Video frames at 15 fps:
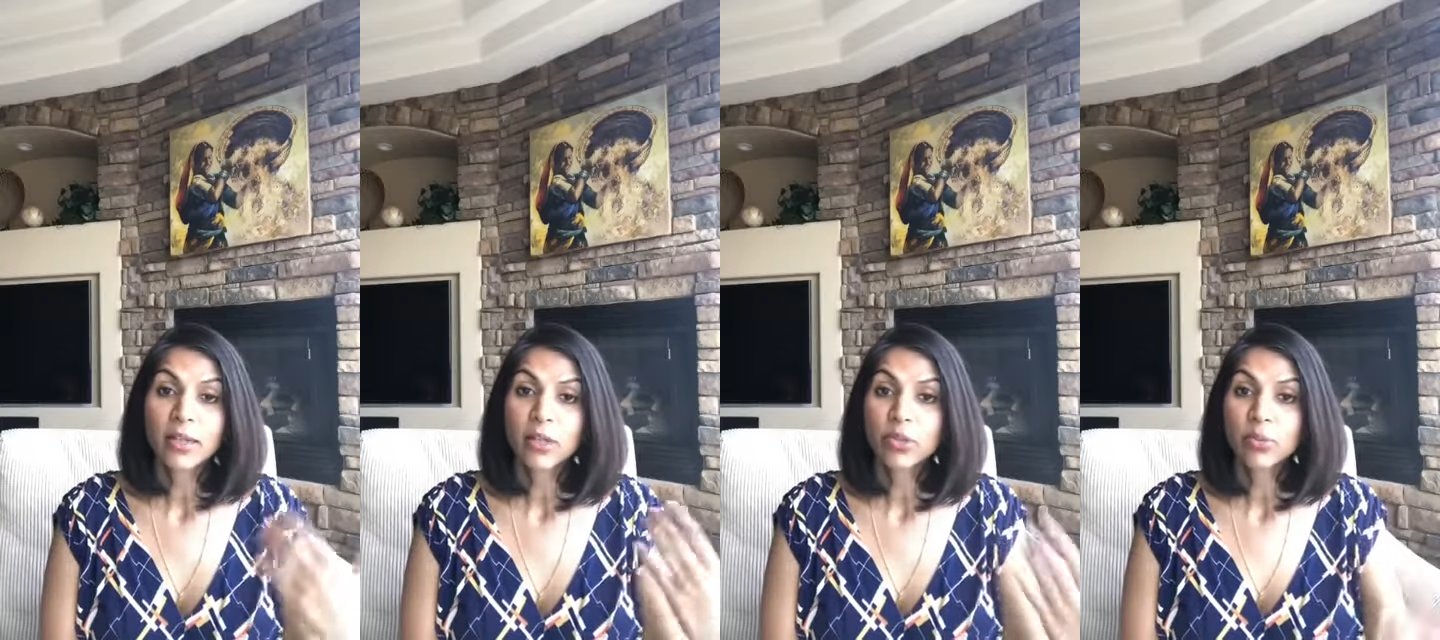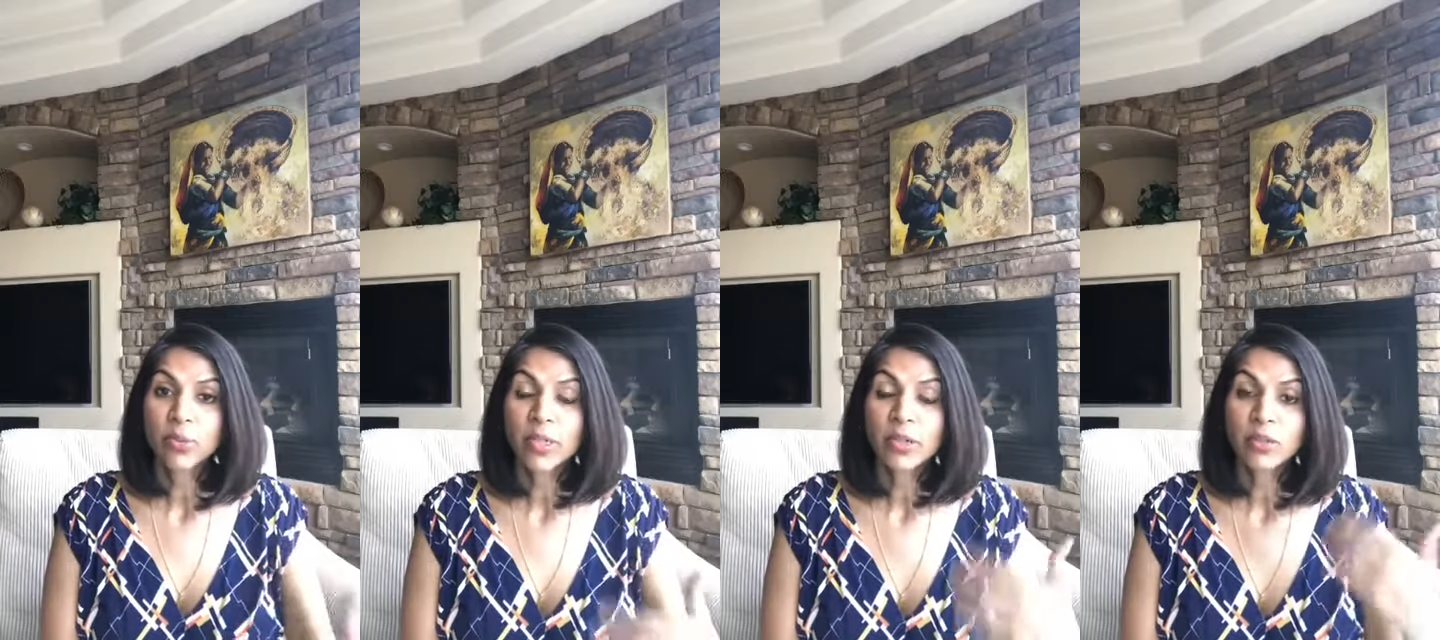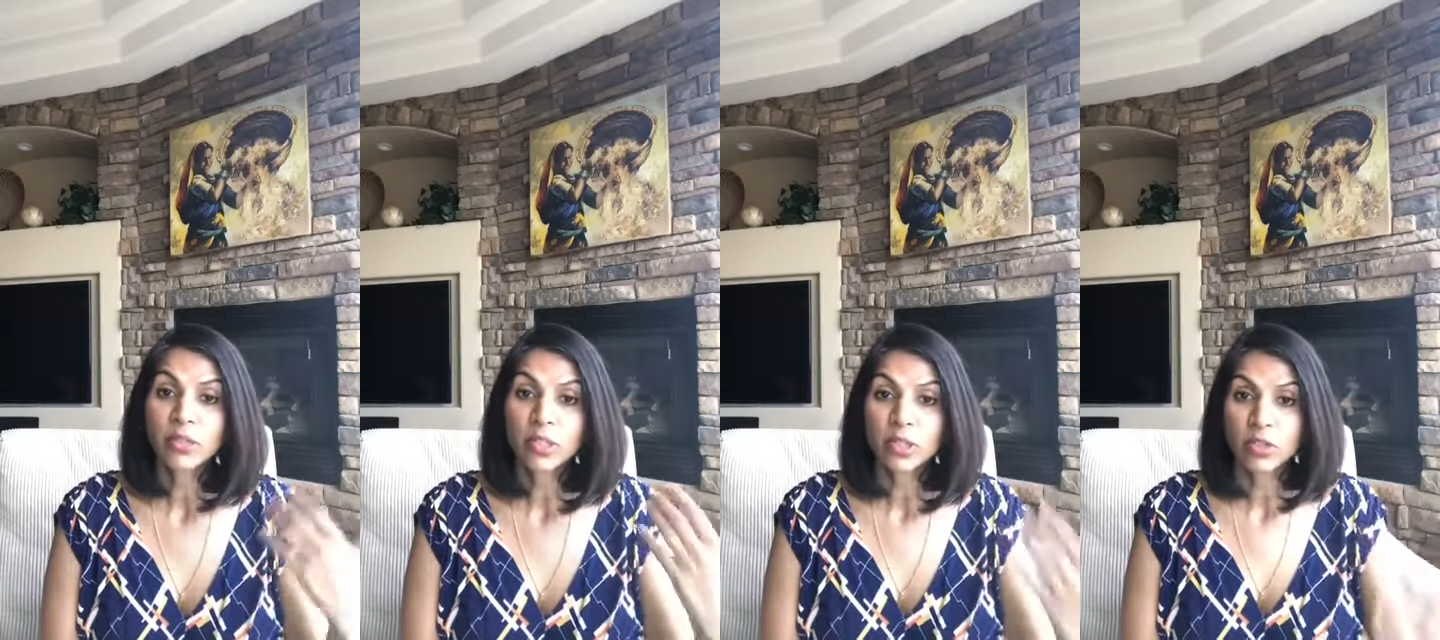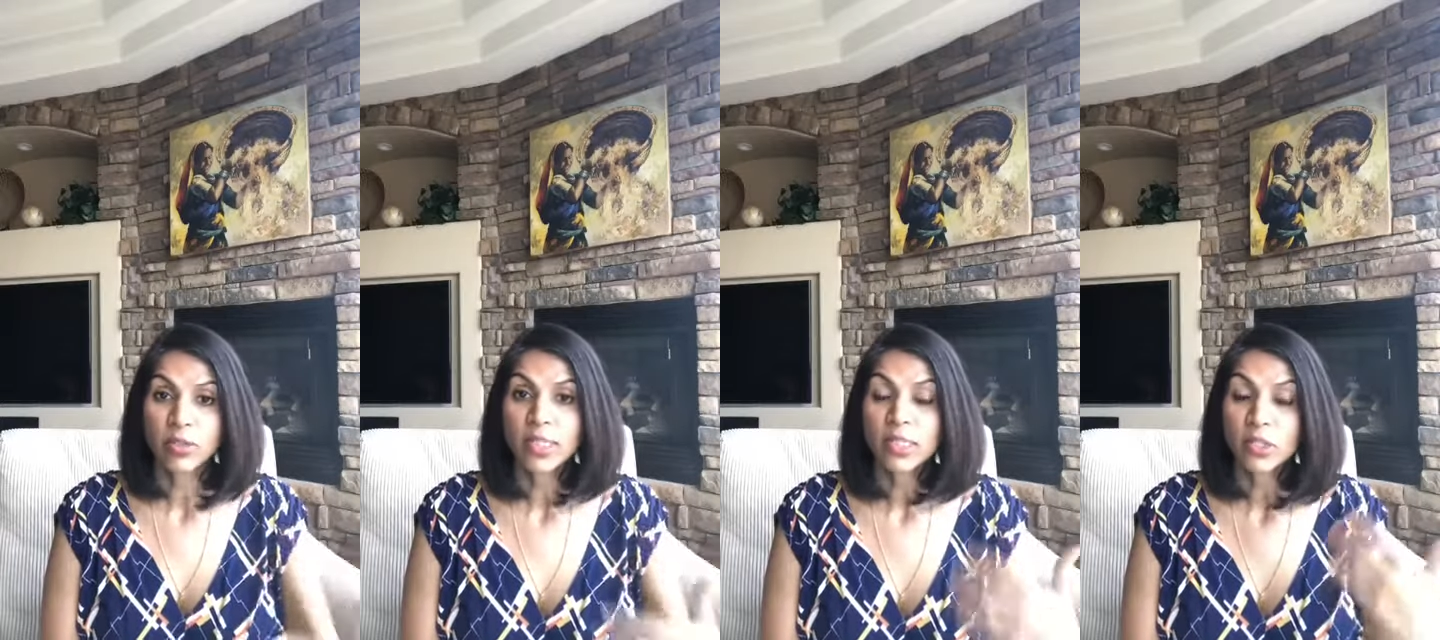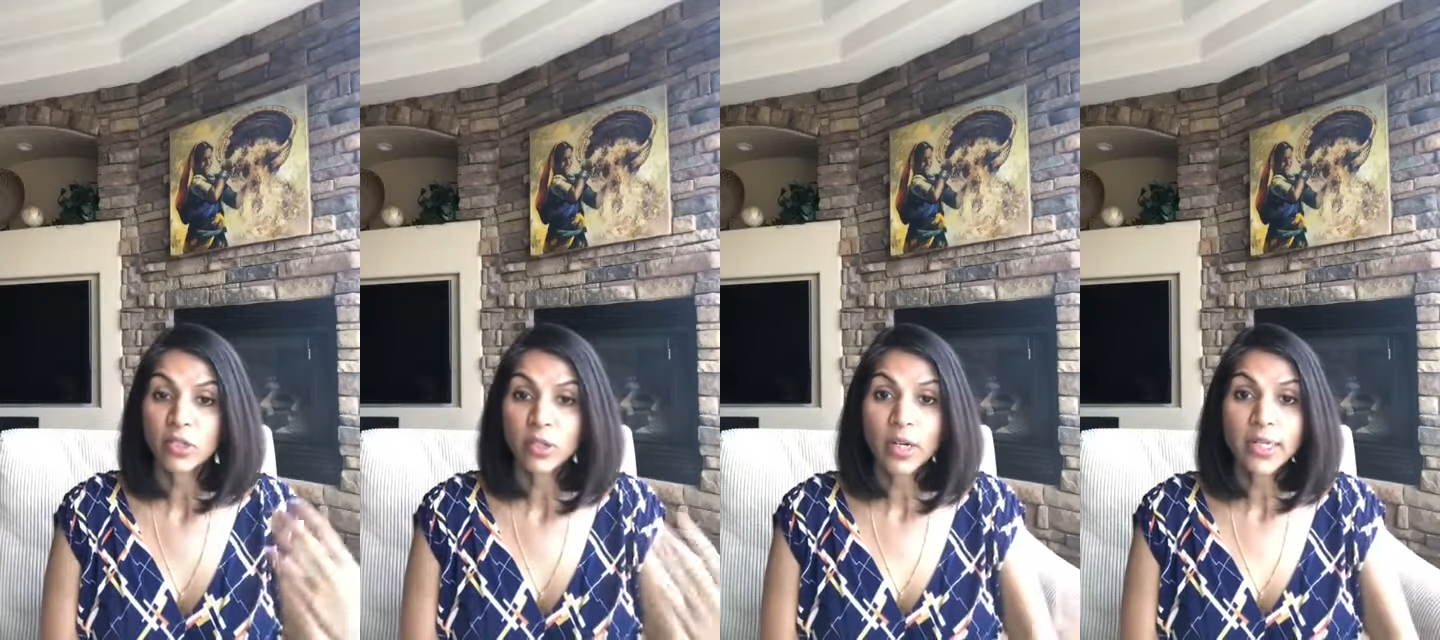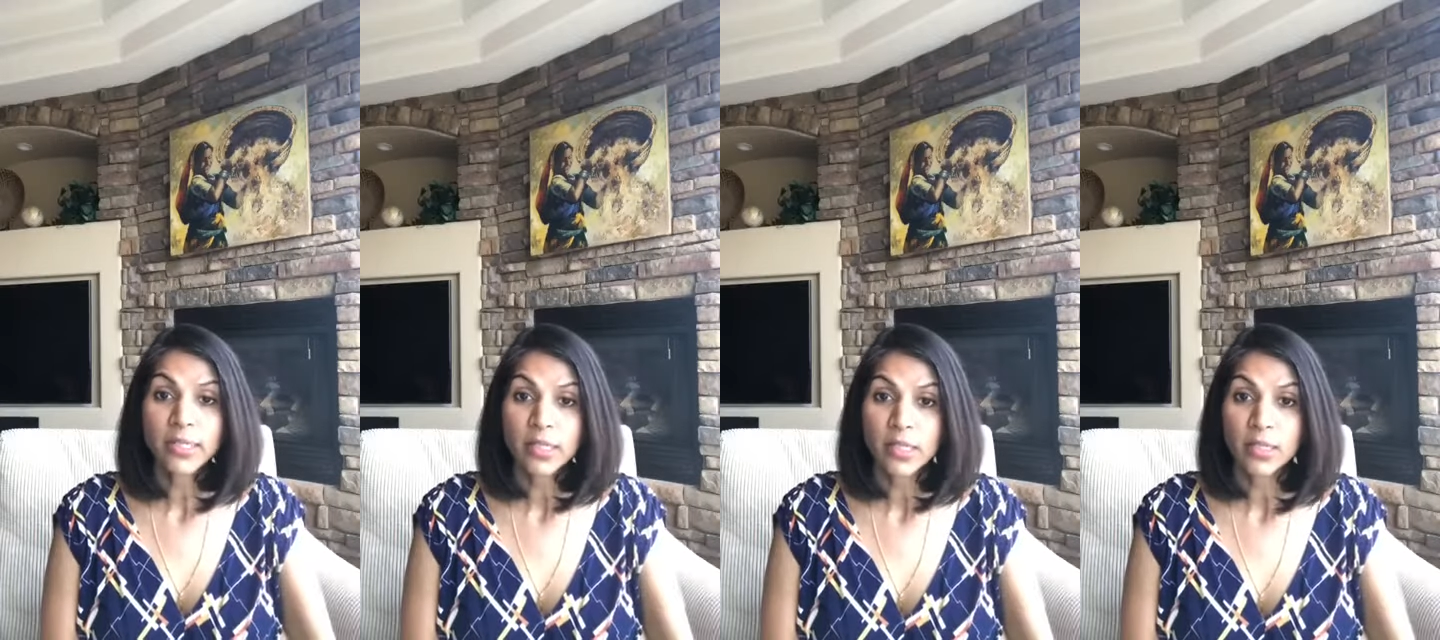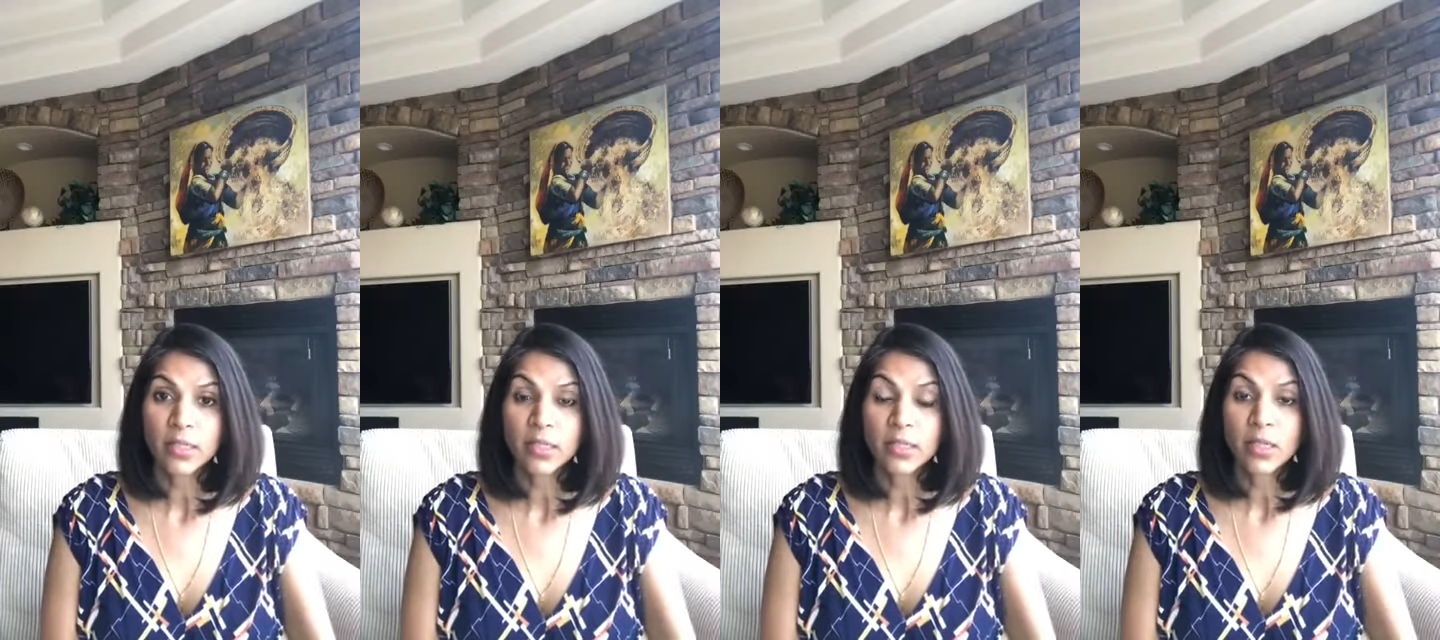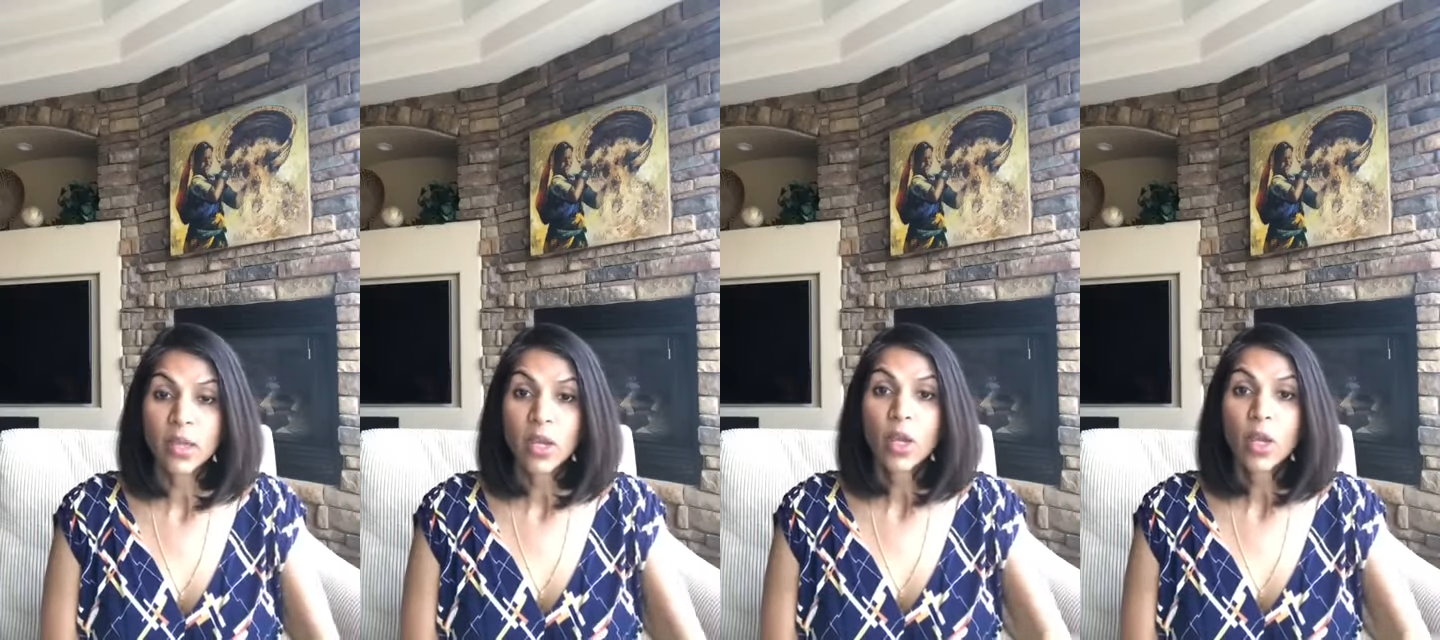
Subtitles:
adrenal stress crisis.